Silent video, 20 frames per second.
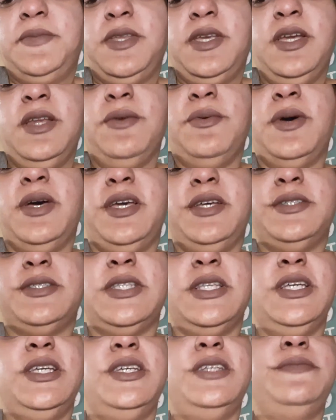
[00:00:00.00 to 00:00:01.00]
Anyways,
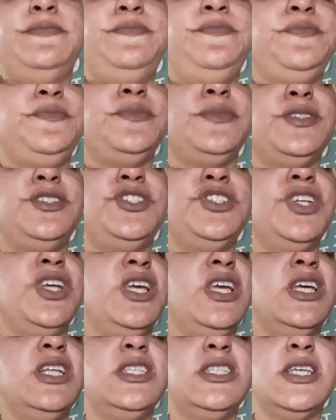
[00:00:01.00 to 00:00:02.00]
then she
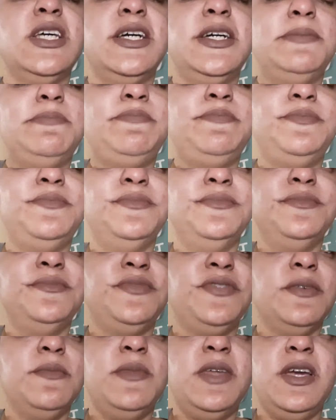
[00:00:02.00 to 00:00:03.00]
gets up
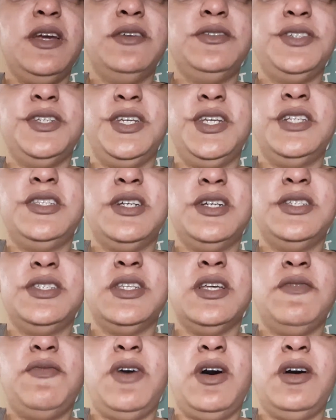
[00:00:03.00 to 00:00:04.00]
from there. She gets
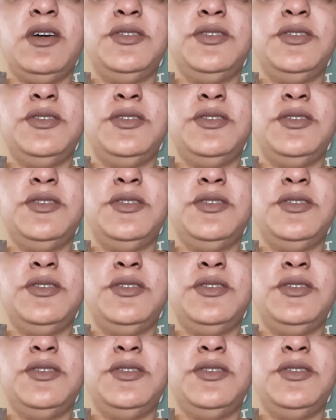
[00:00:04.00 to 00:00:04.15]
herself all